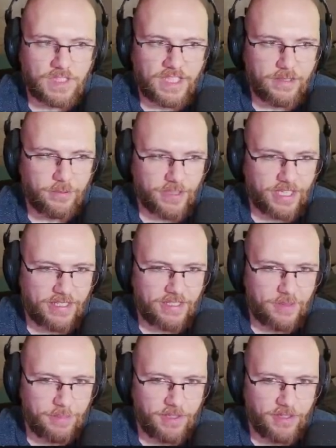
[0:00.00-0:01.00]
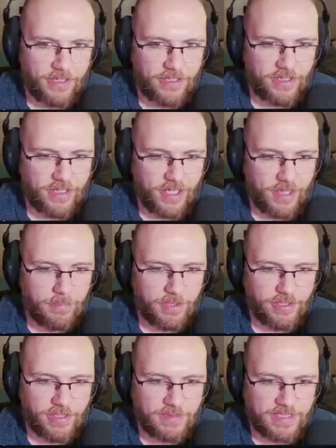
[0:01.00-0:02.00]
Hey, we're getting up there in
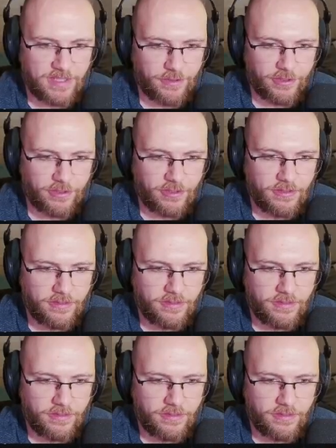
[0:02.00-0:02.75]
building material.